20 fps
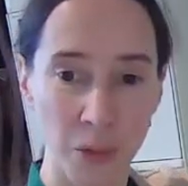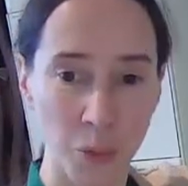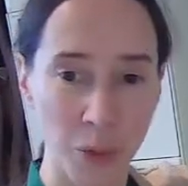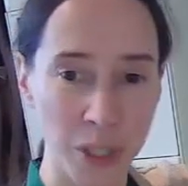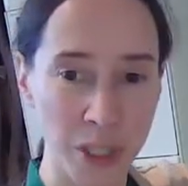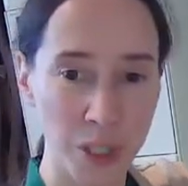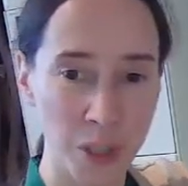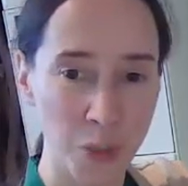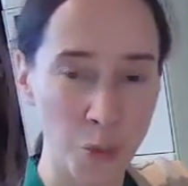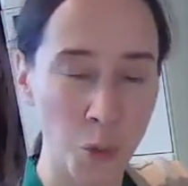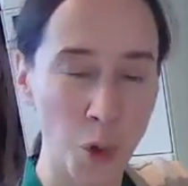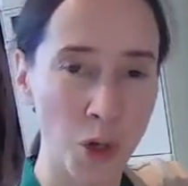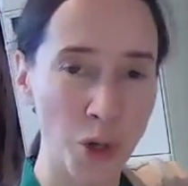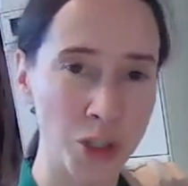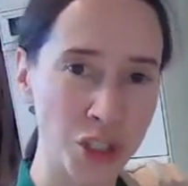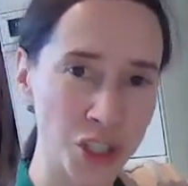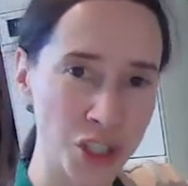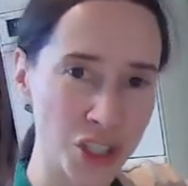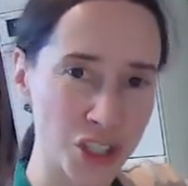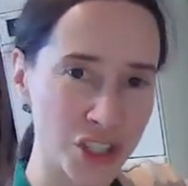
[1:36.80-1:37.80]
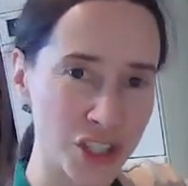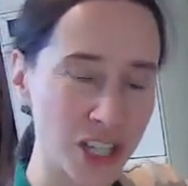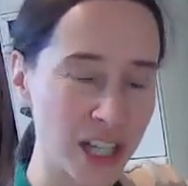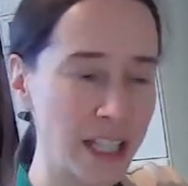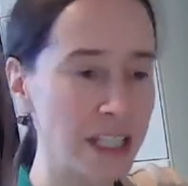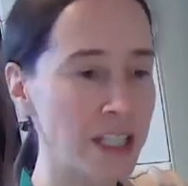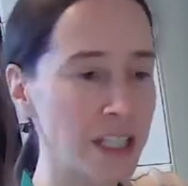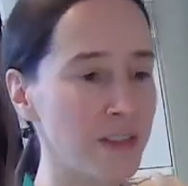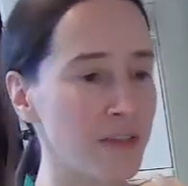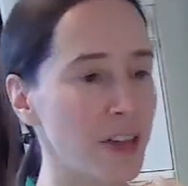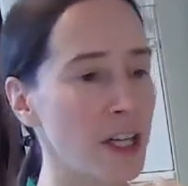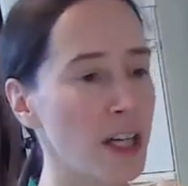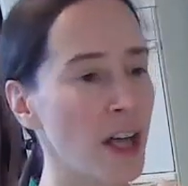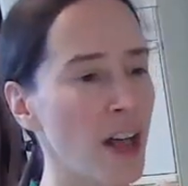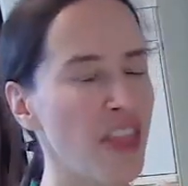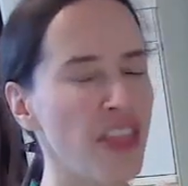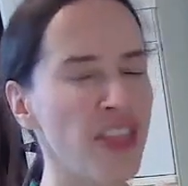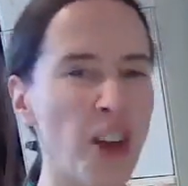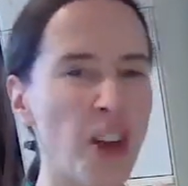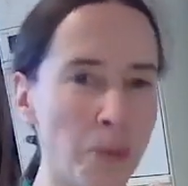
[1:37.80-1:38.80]
We want just kind of
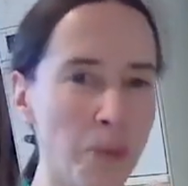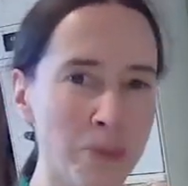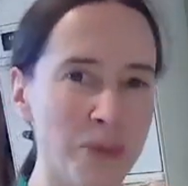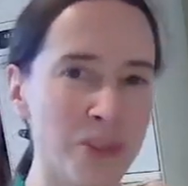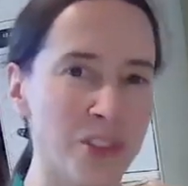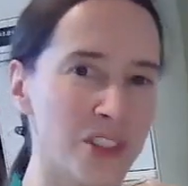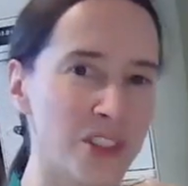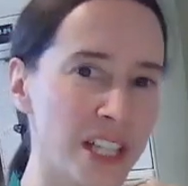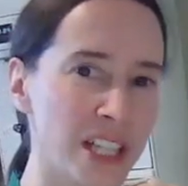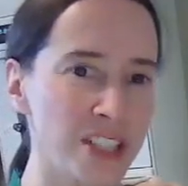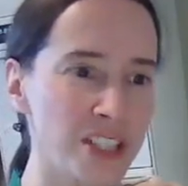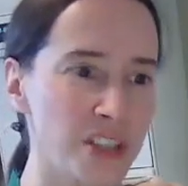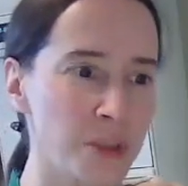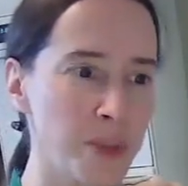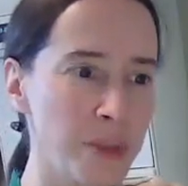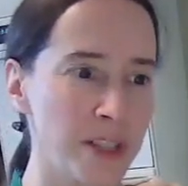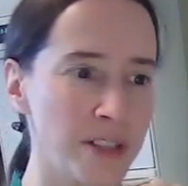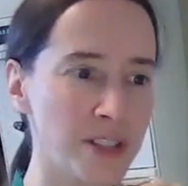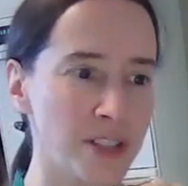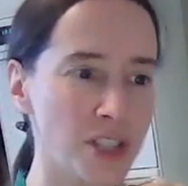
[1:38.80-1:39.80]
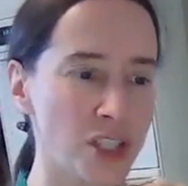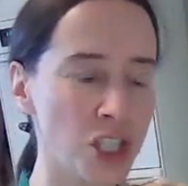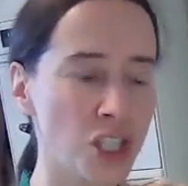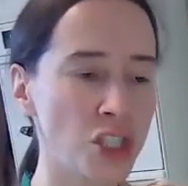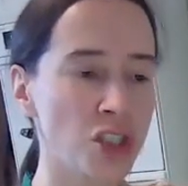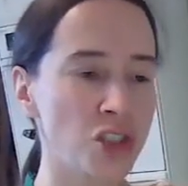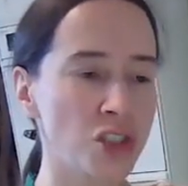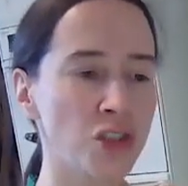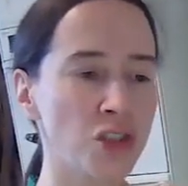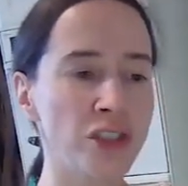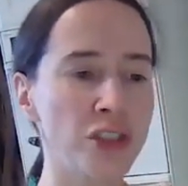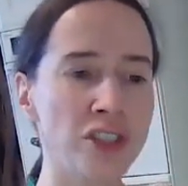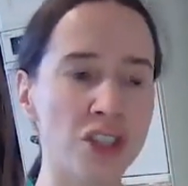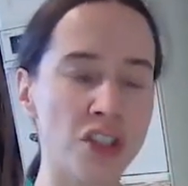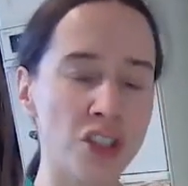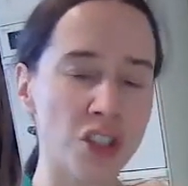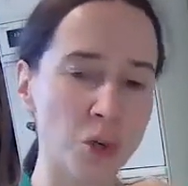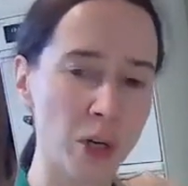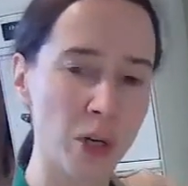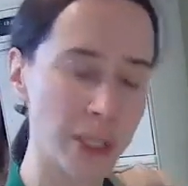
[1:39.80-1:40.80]
a thumb-sized piece of ginger. So this
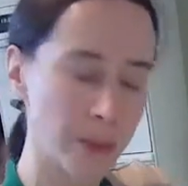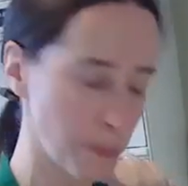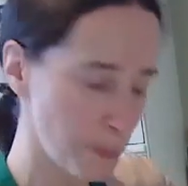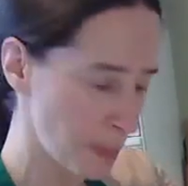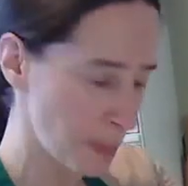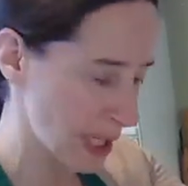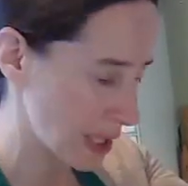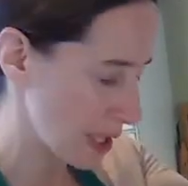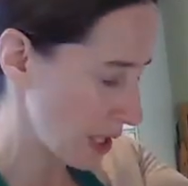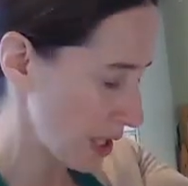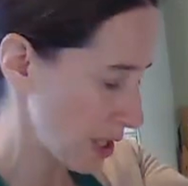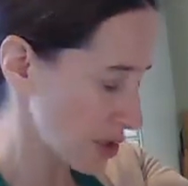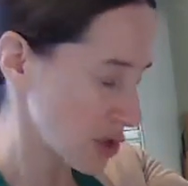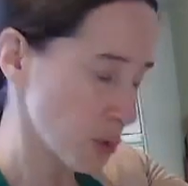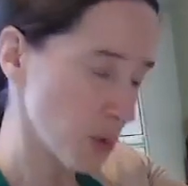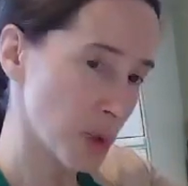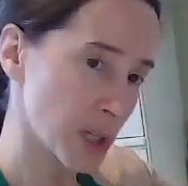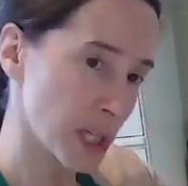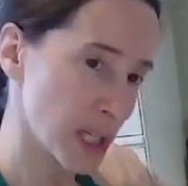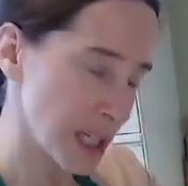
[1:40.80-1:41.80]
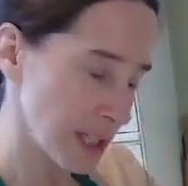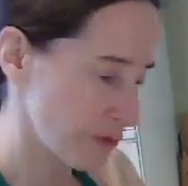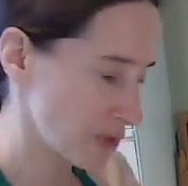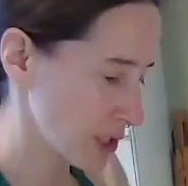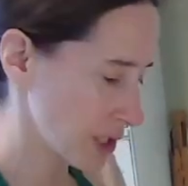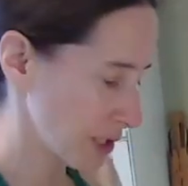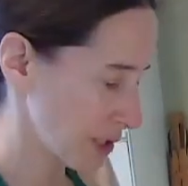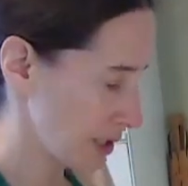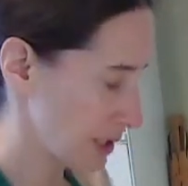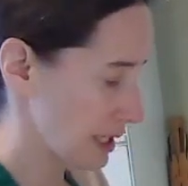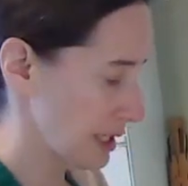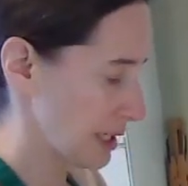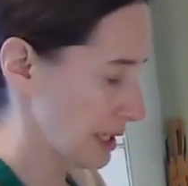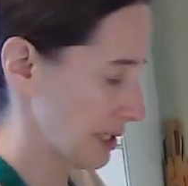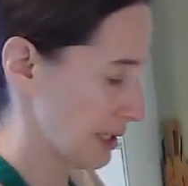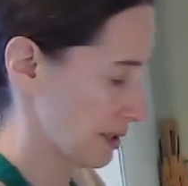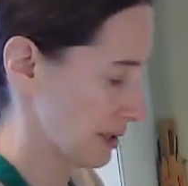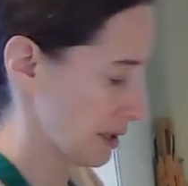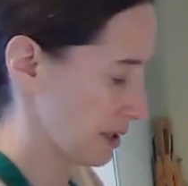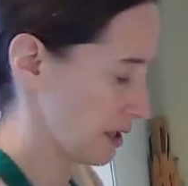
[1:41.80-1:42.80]
is quite big. So what I've done
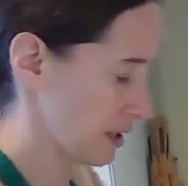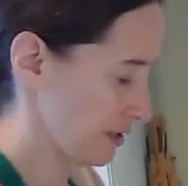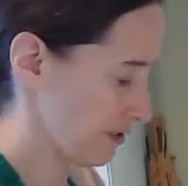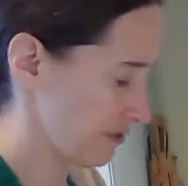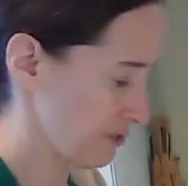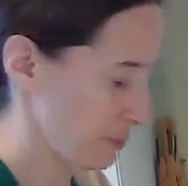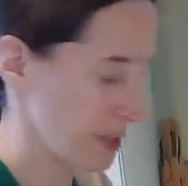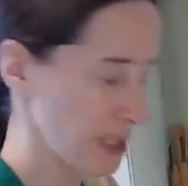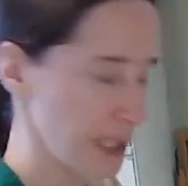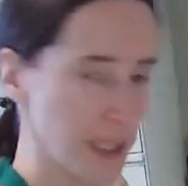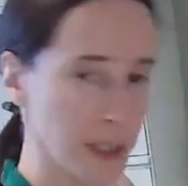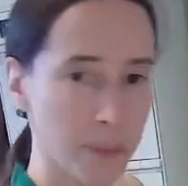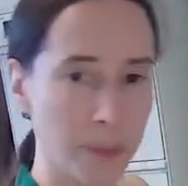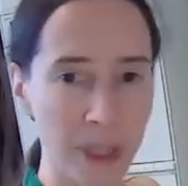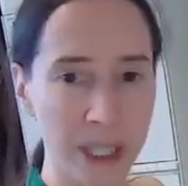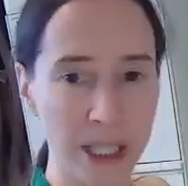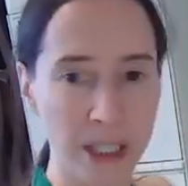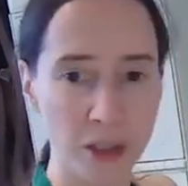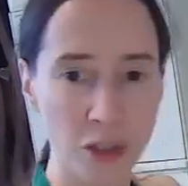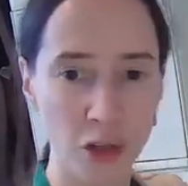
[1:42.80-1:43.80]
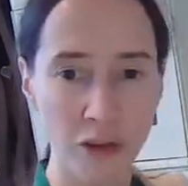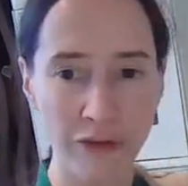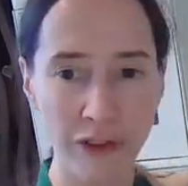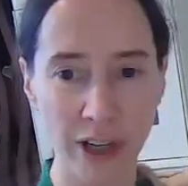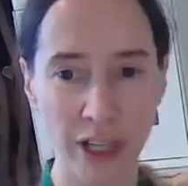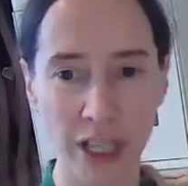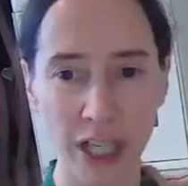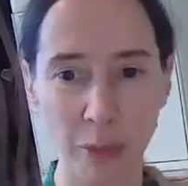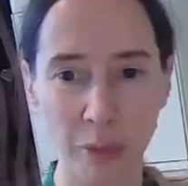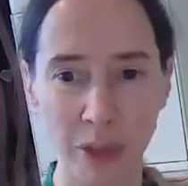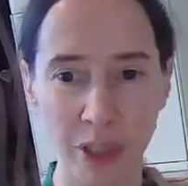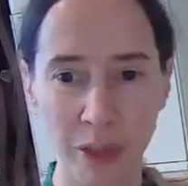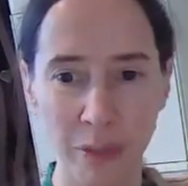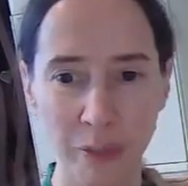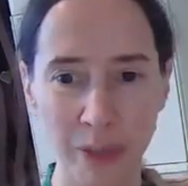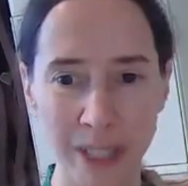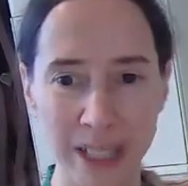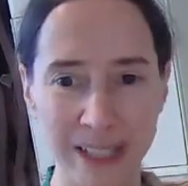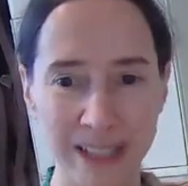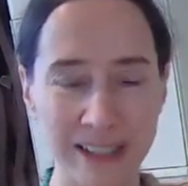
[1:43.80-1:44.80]
is I've picked off a couple of
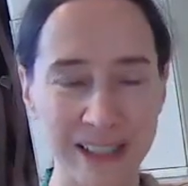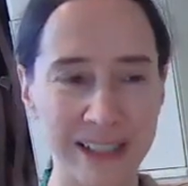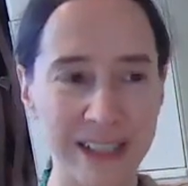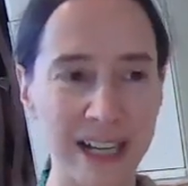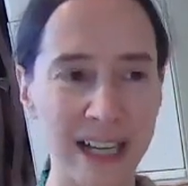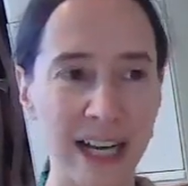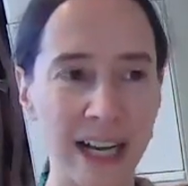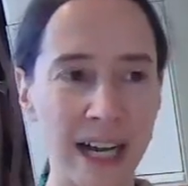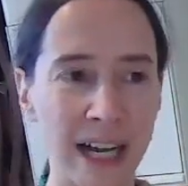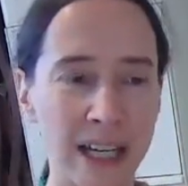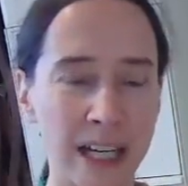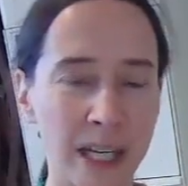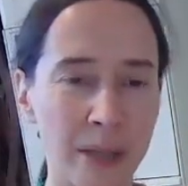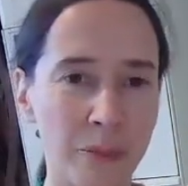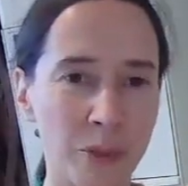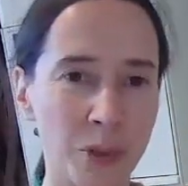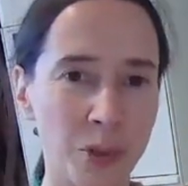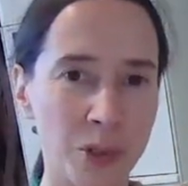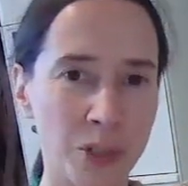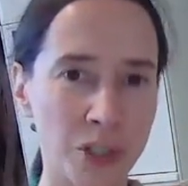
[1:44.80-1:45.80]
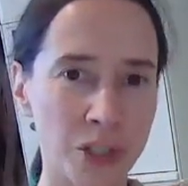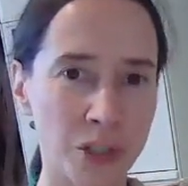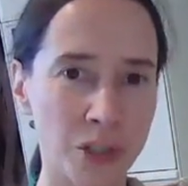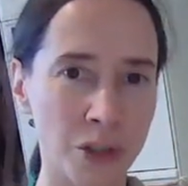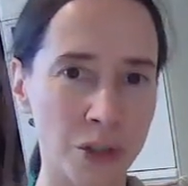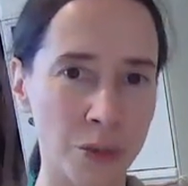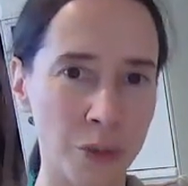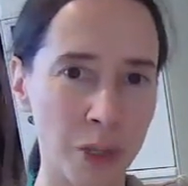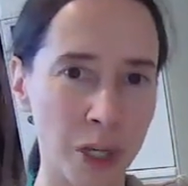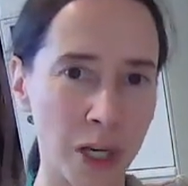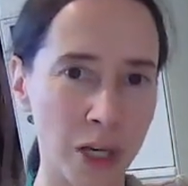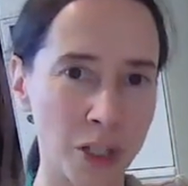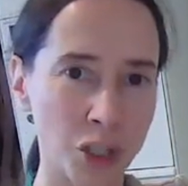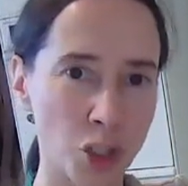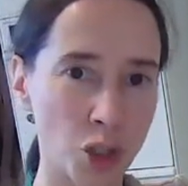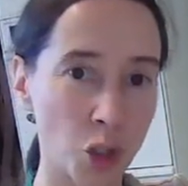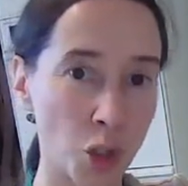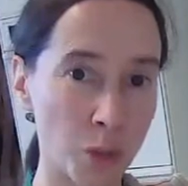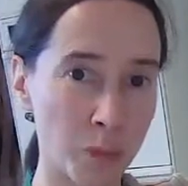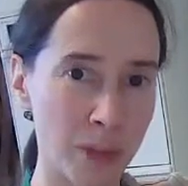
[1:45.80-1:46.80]
bits and I'm going to
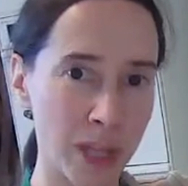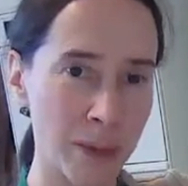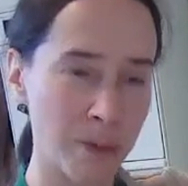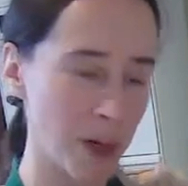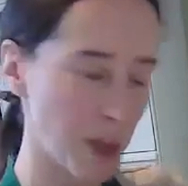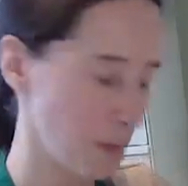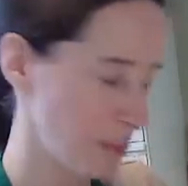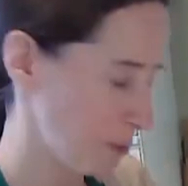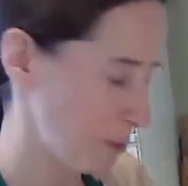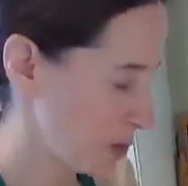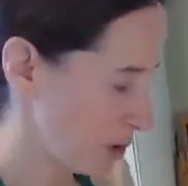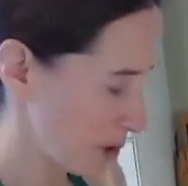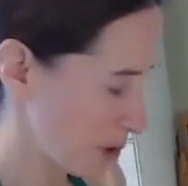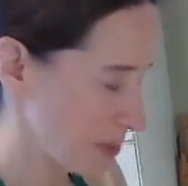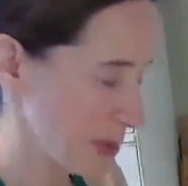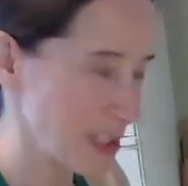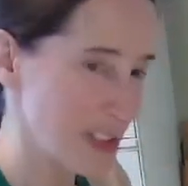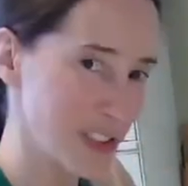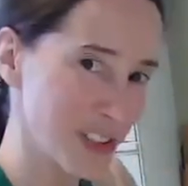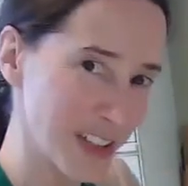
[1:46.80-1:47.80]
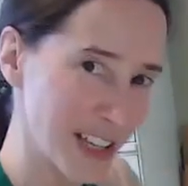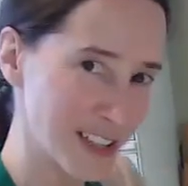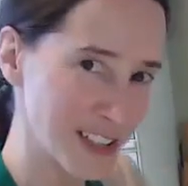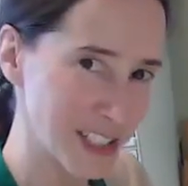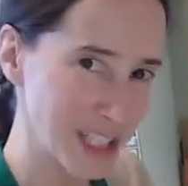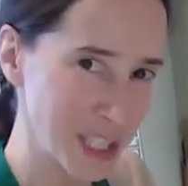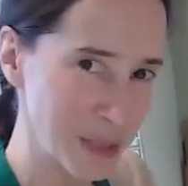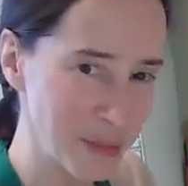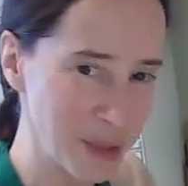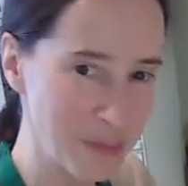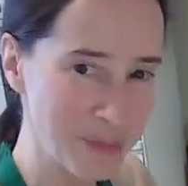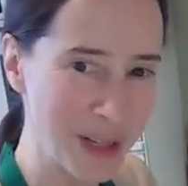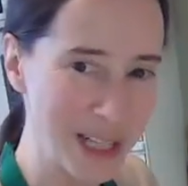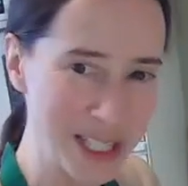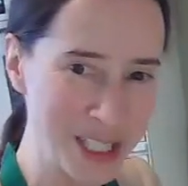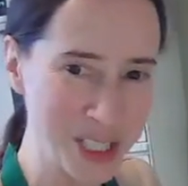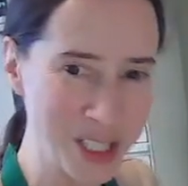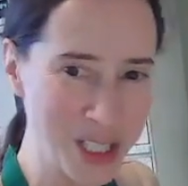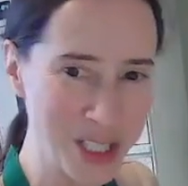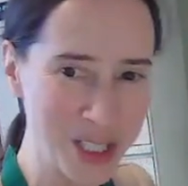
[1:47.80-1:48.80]
chop them up and put them in. So that's going to be
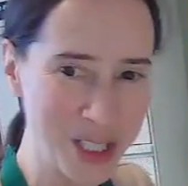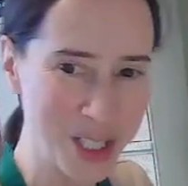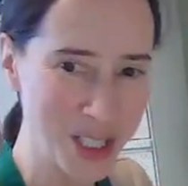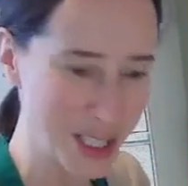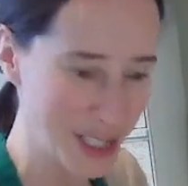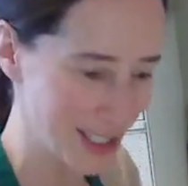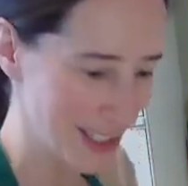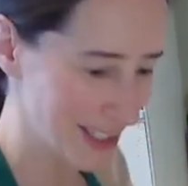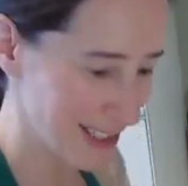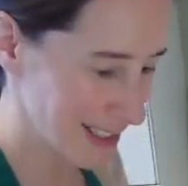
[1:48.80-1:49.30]
my ginger.